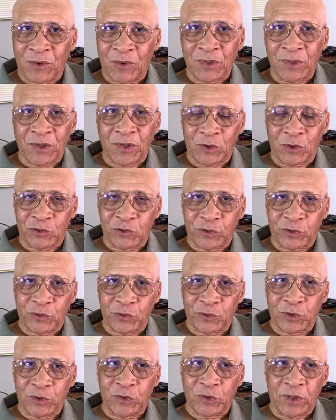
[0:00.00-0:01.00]
Other
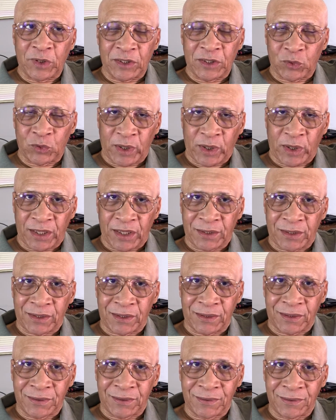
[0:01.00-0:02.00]
countries would donate to
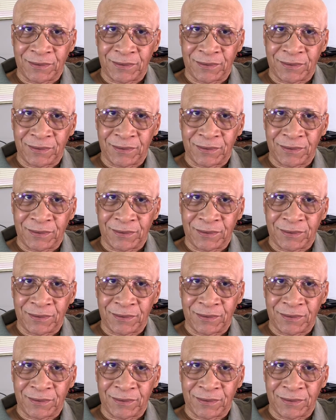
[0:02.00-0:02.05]
Haiti.